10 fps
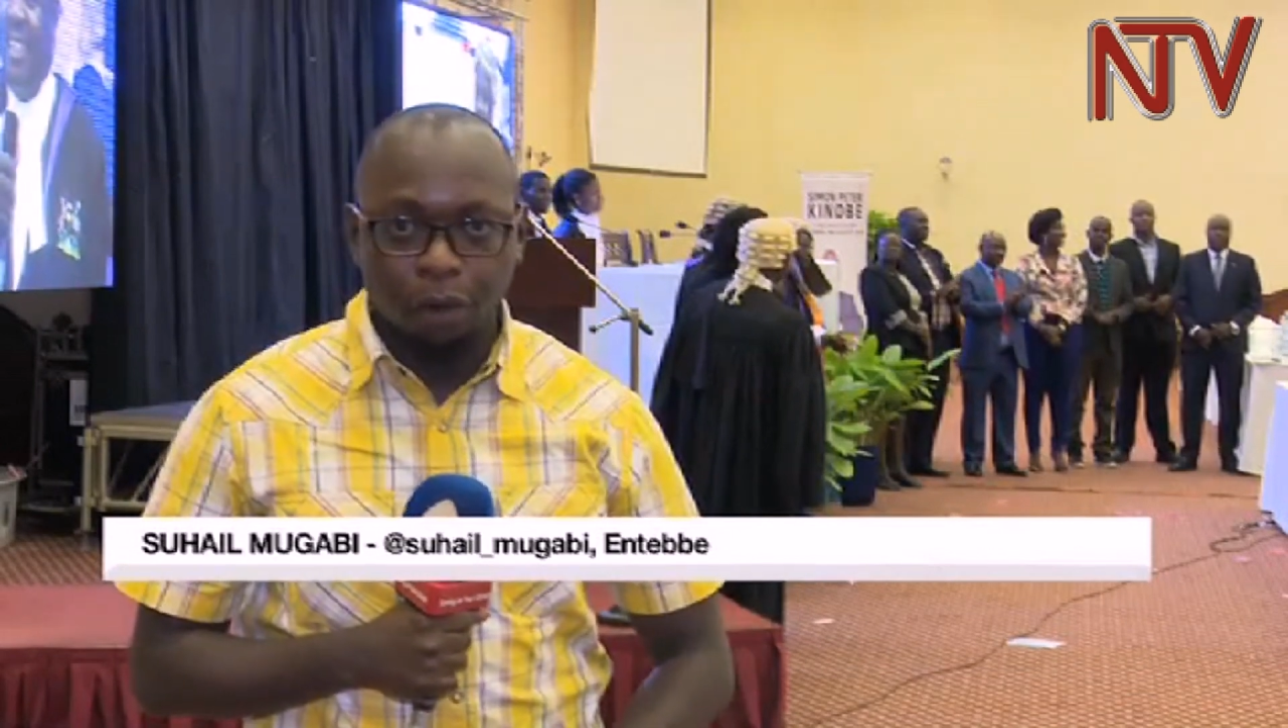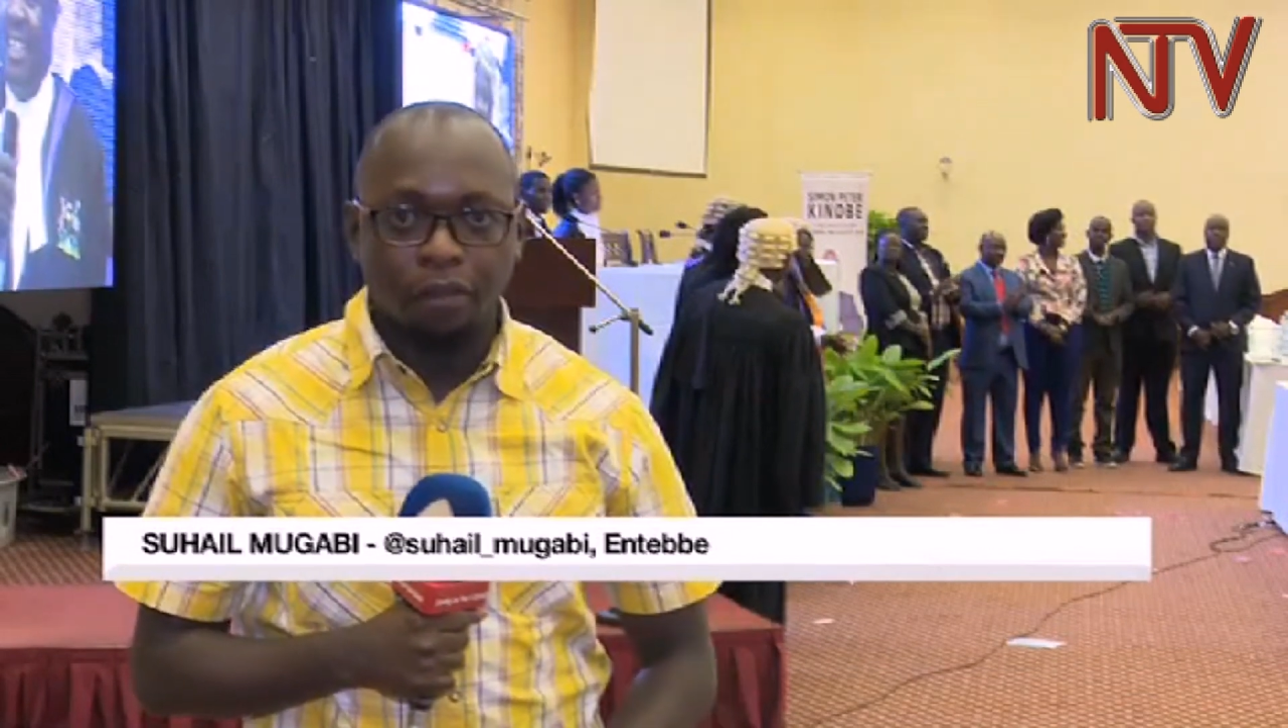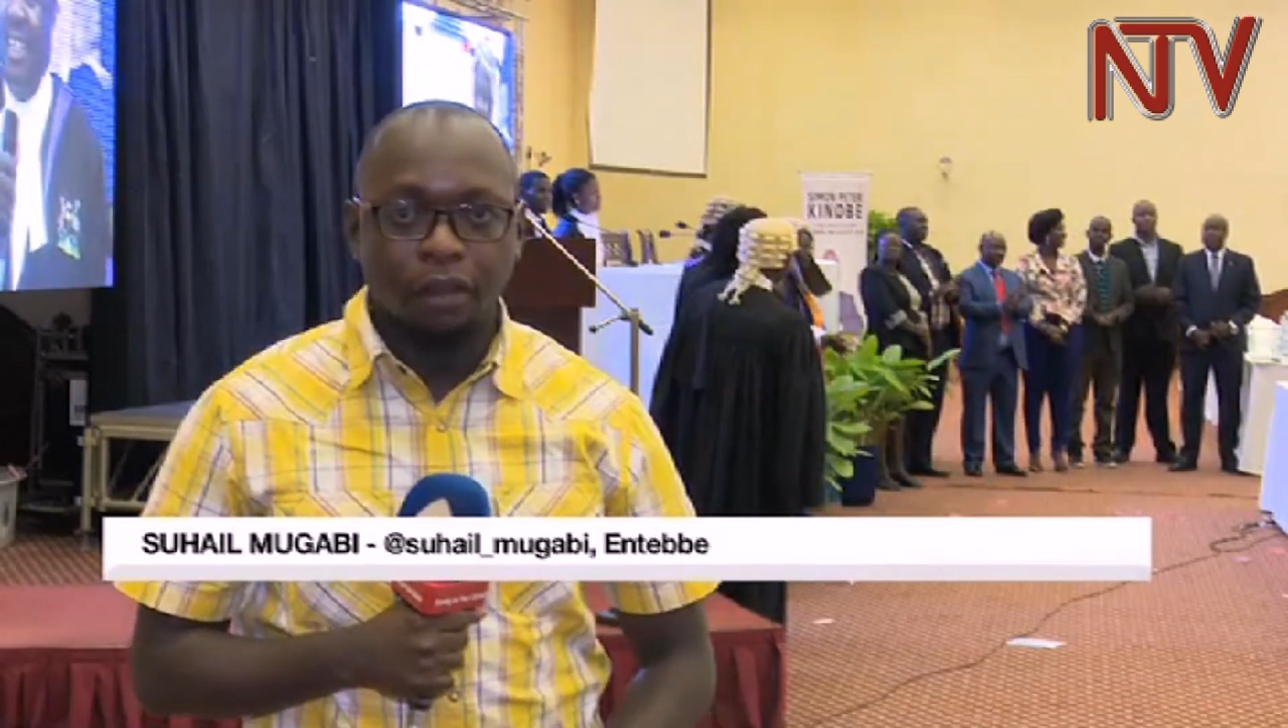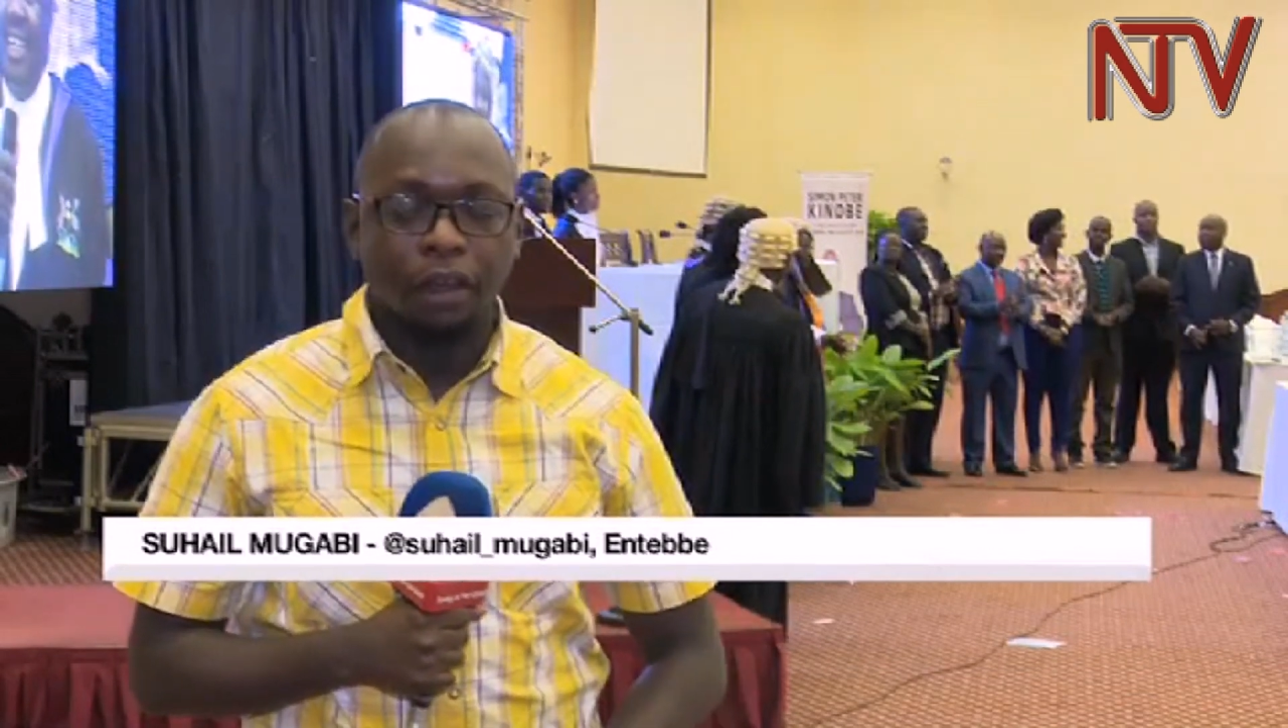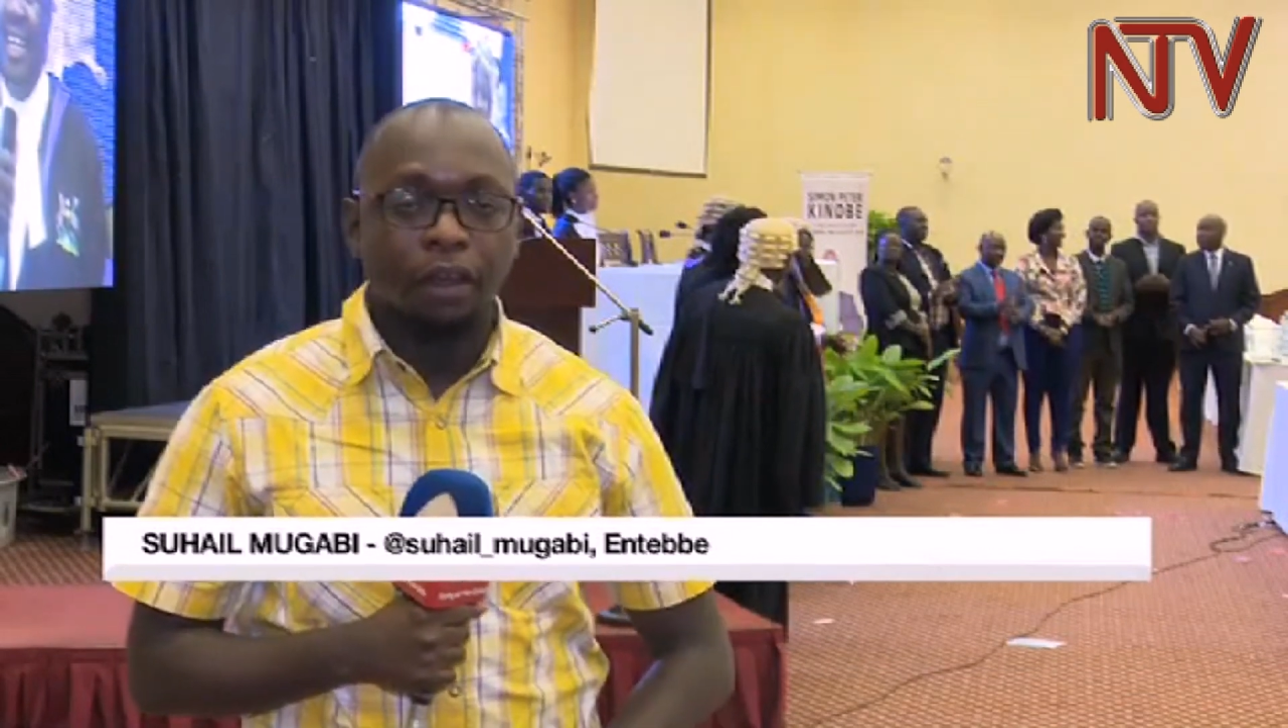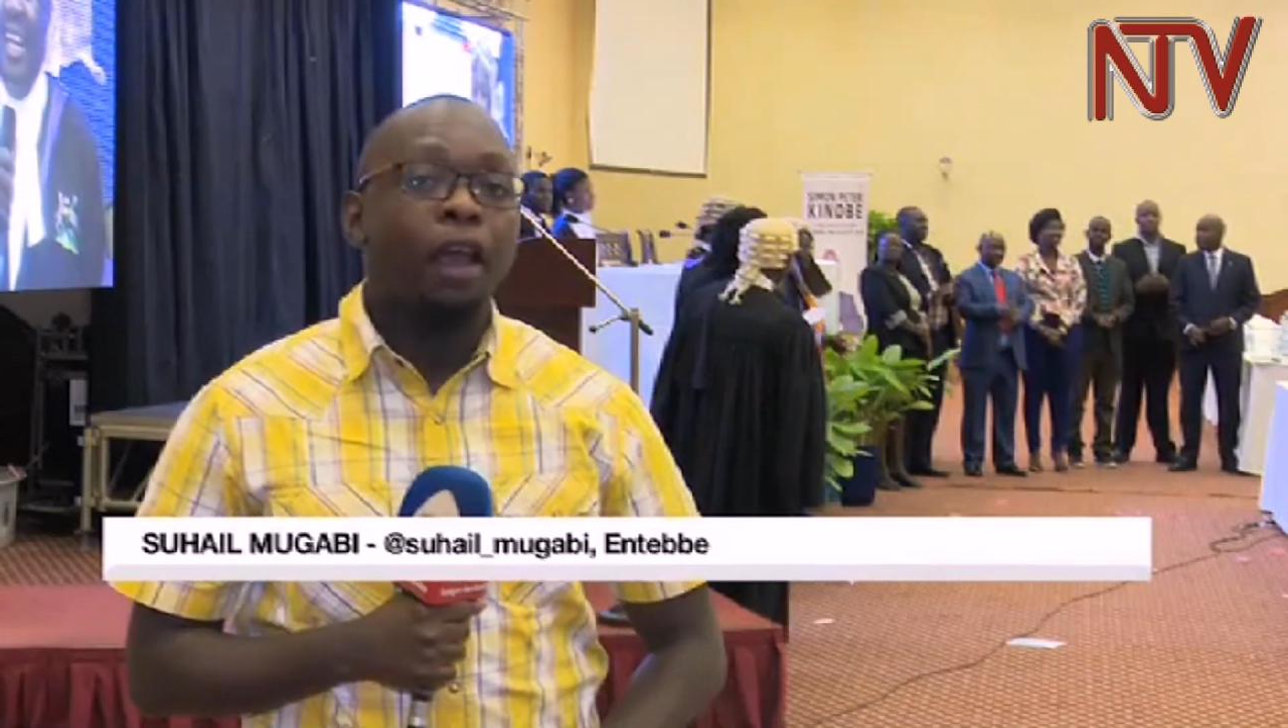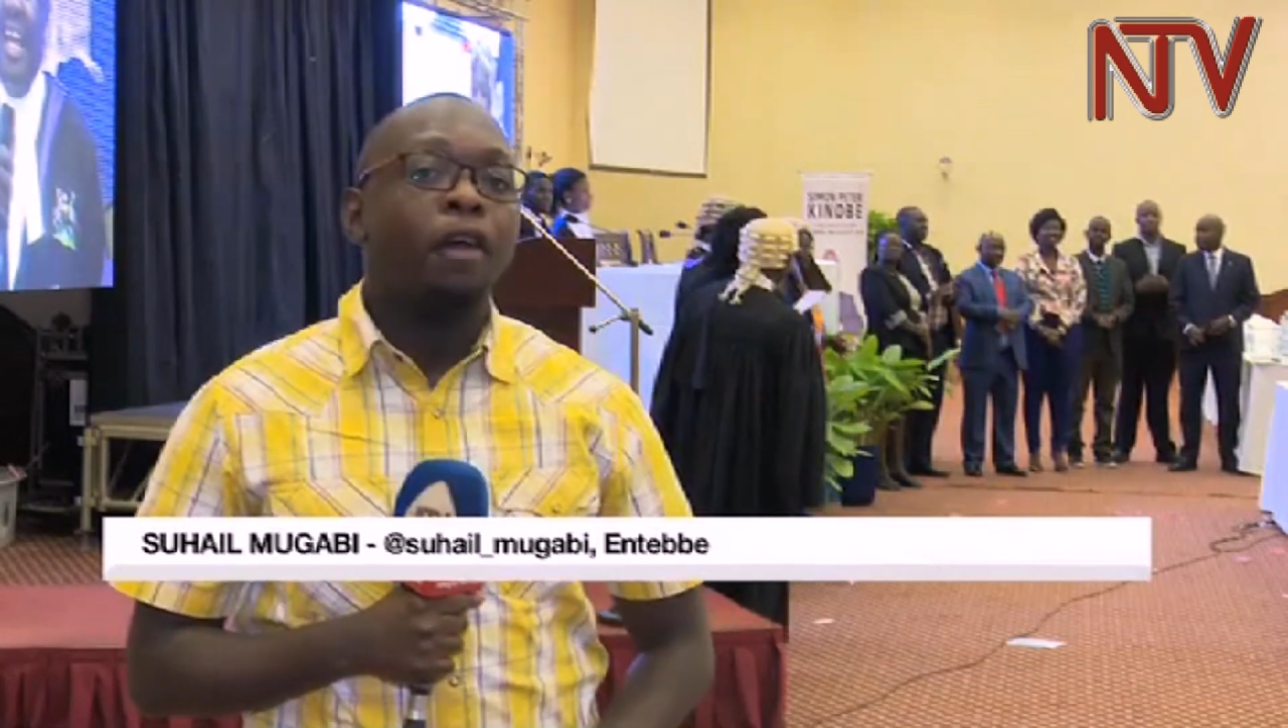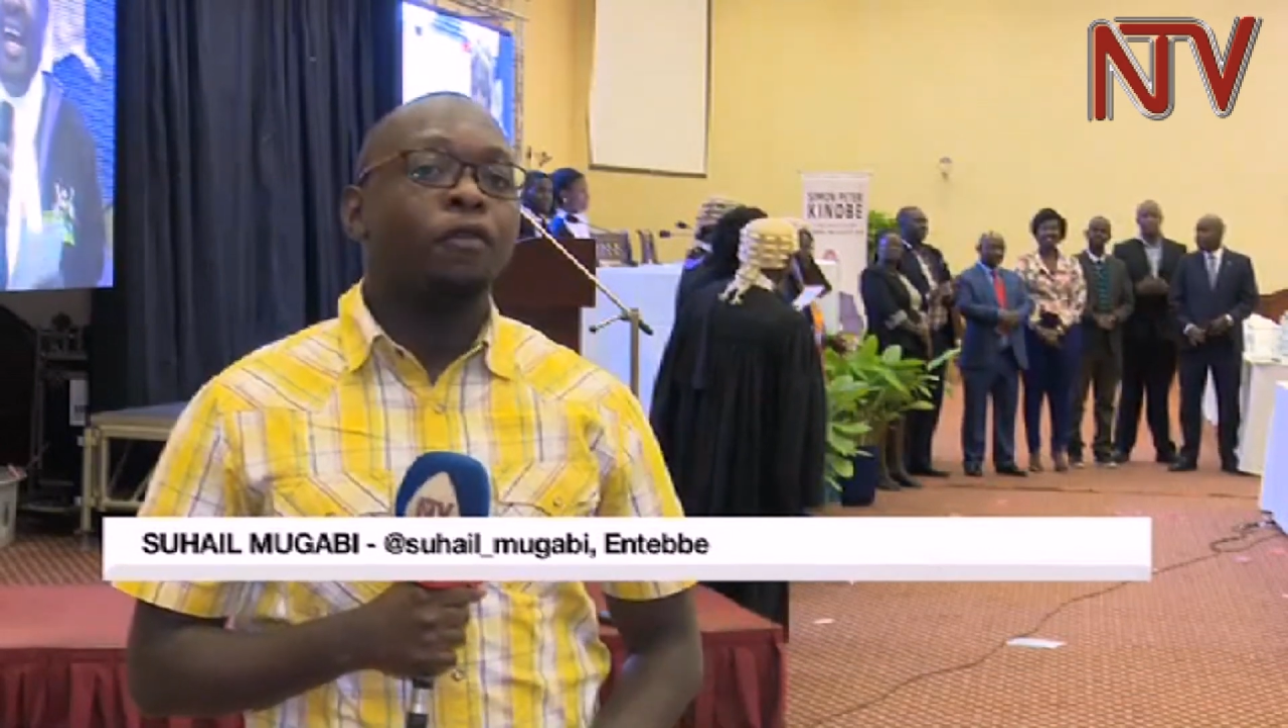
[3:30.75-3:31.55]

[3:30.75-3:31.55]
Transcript: president